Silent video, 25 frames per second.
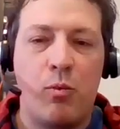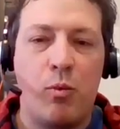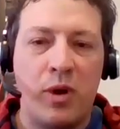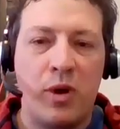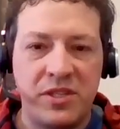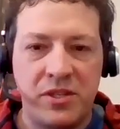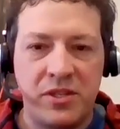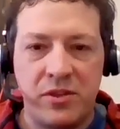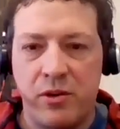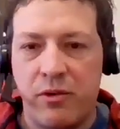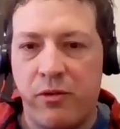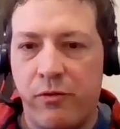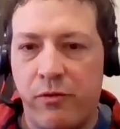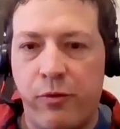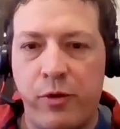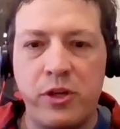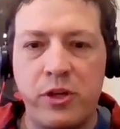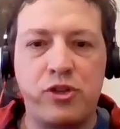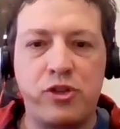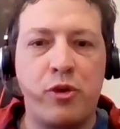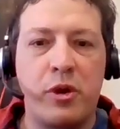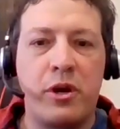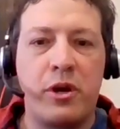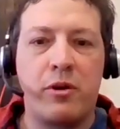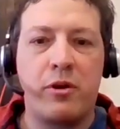what's in the
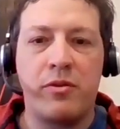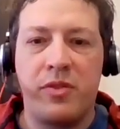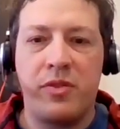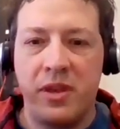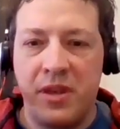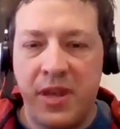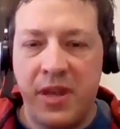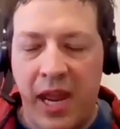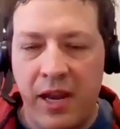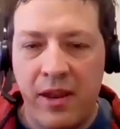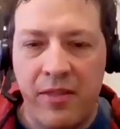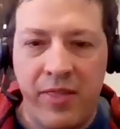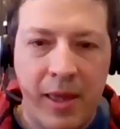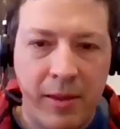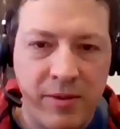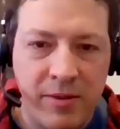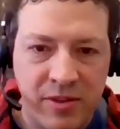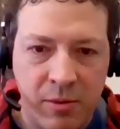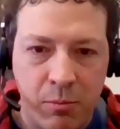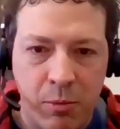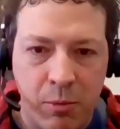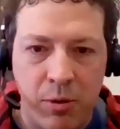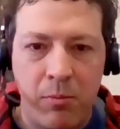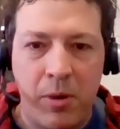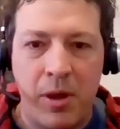refrigerator, the data that
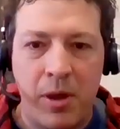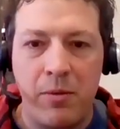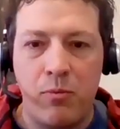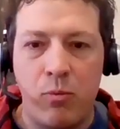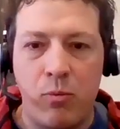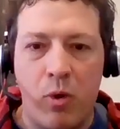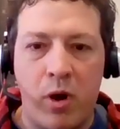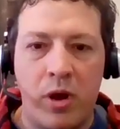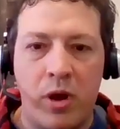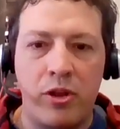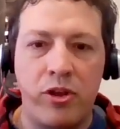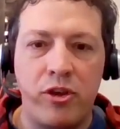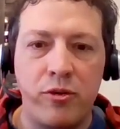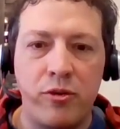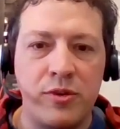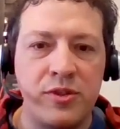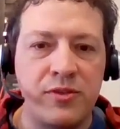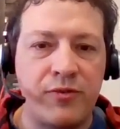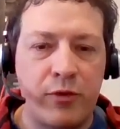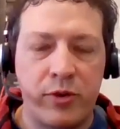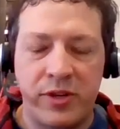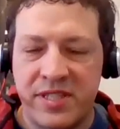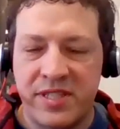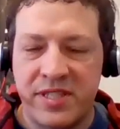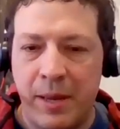someone might want to
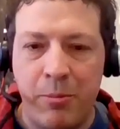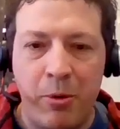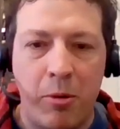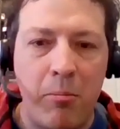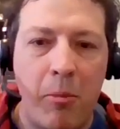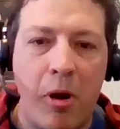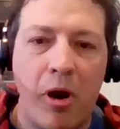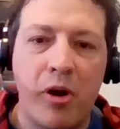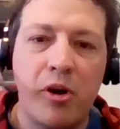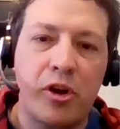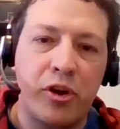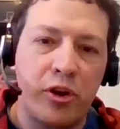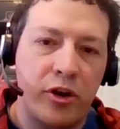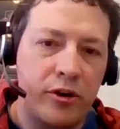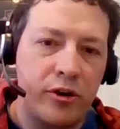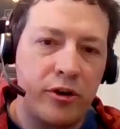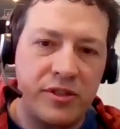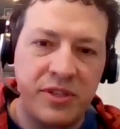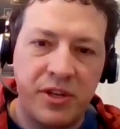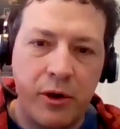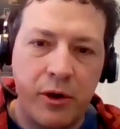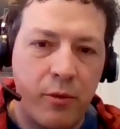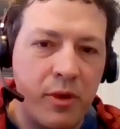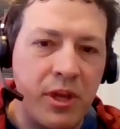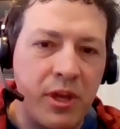use, for example,
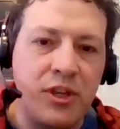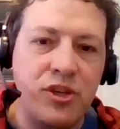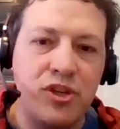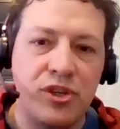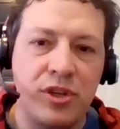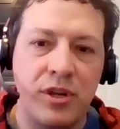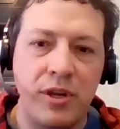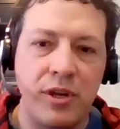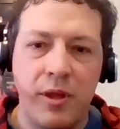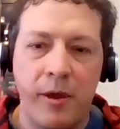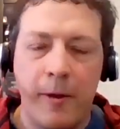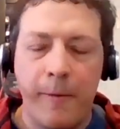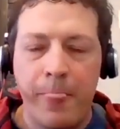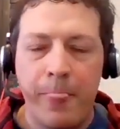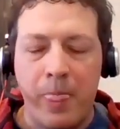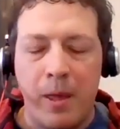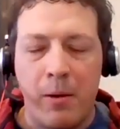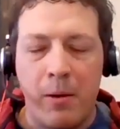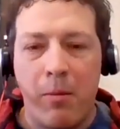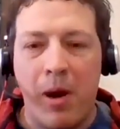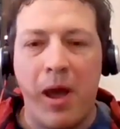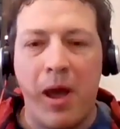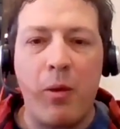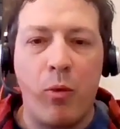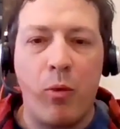marketers in a region
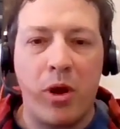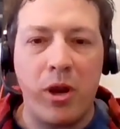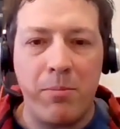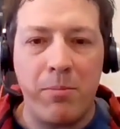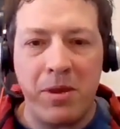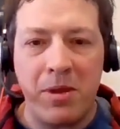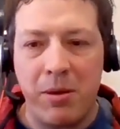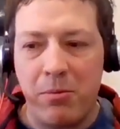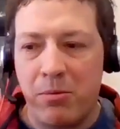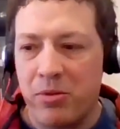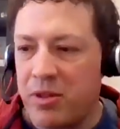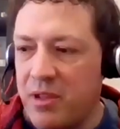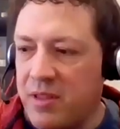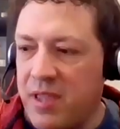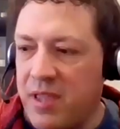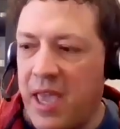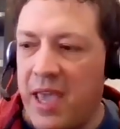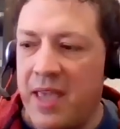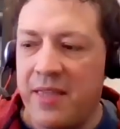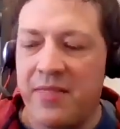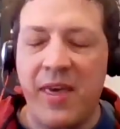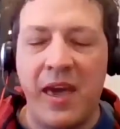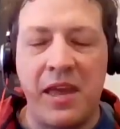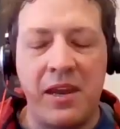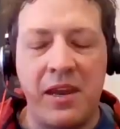might want to be able to
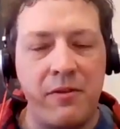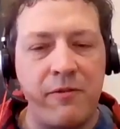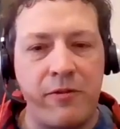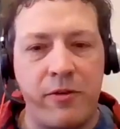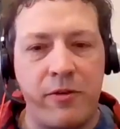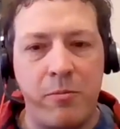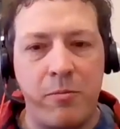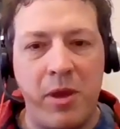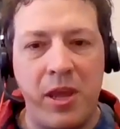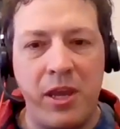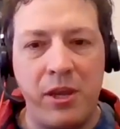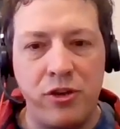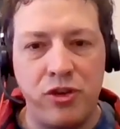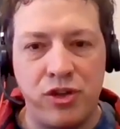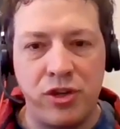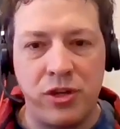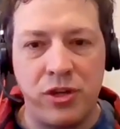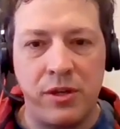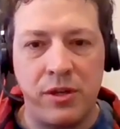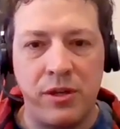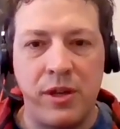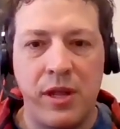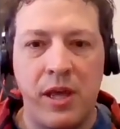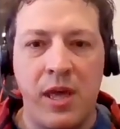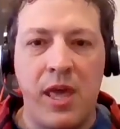take that
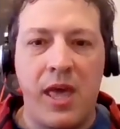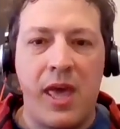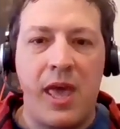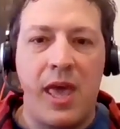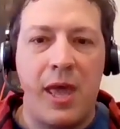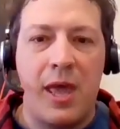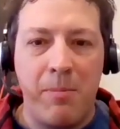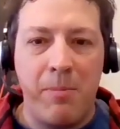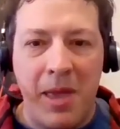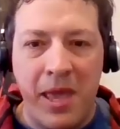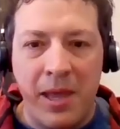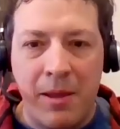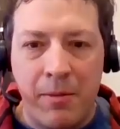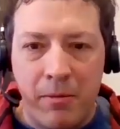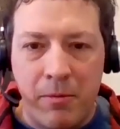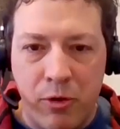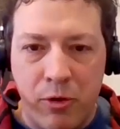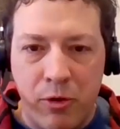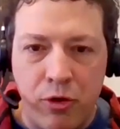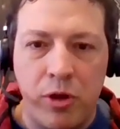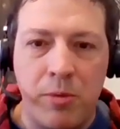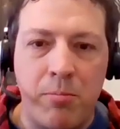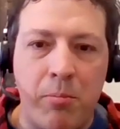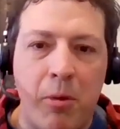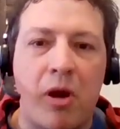information and make
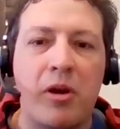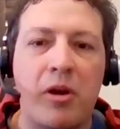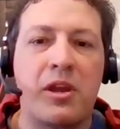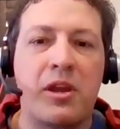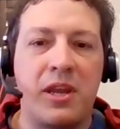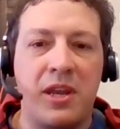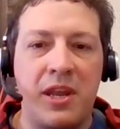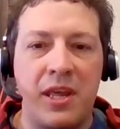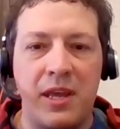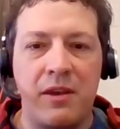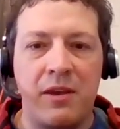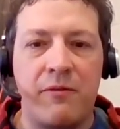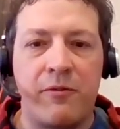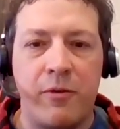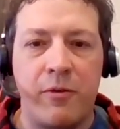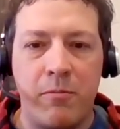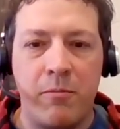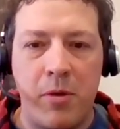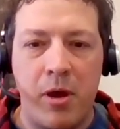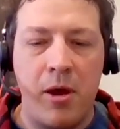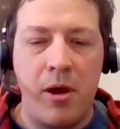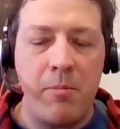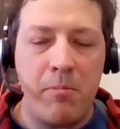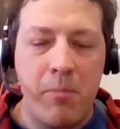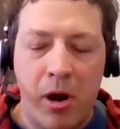good marketing
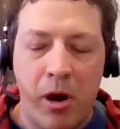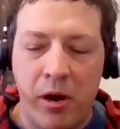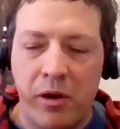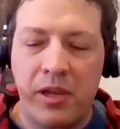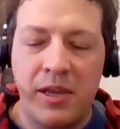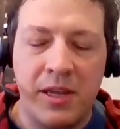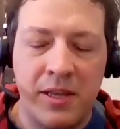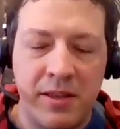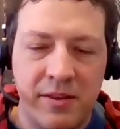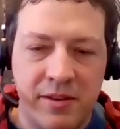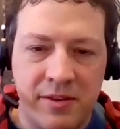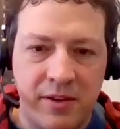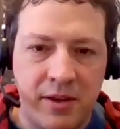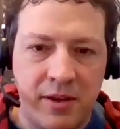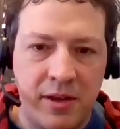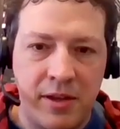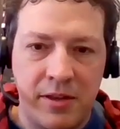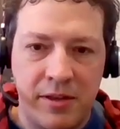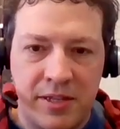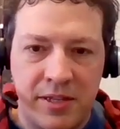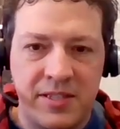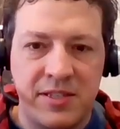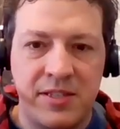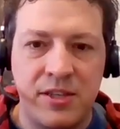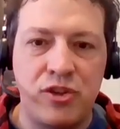market
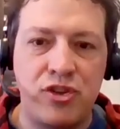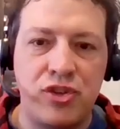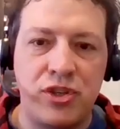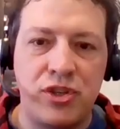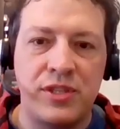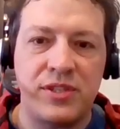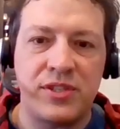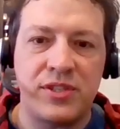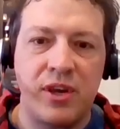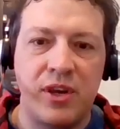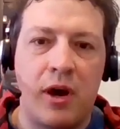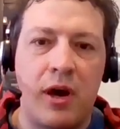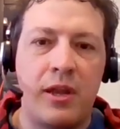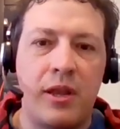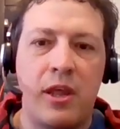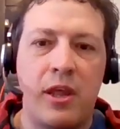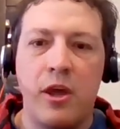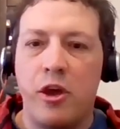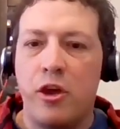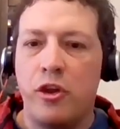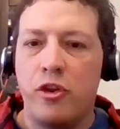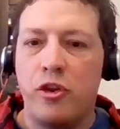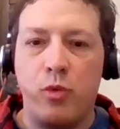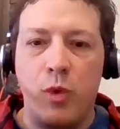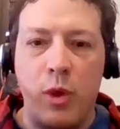decisions on,
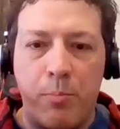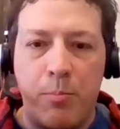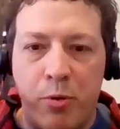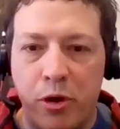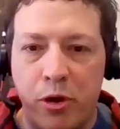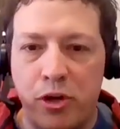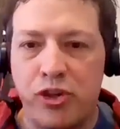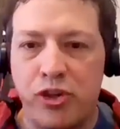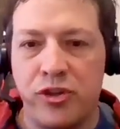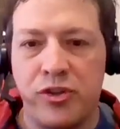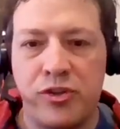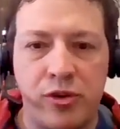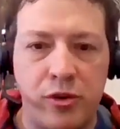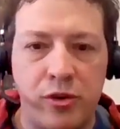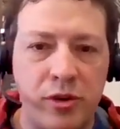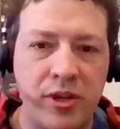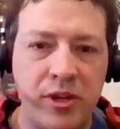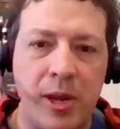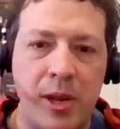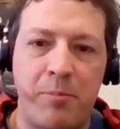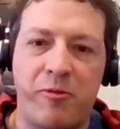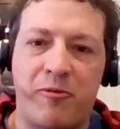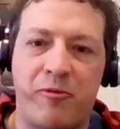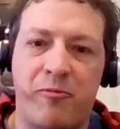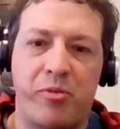do we push a certain
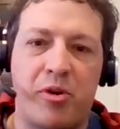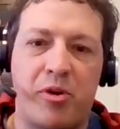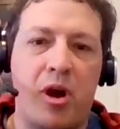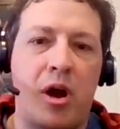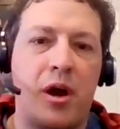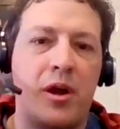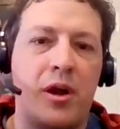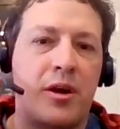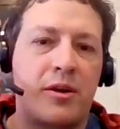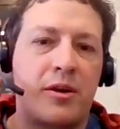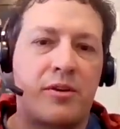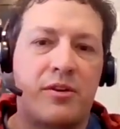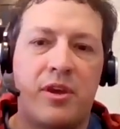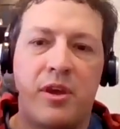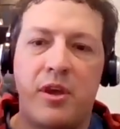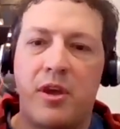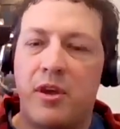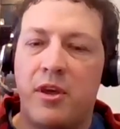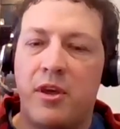type of product?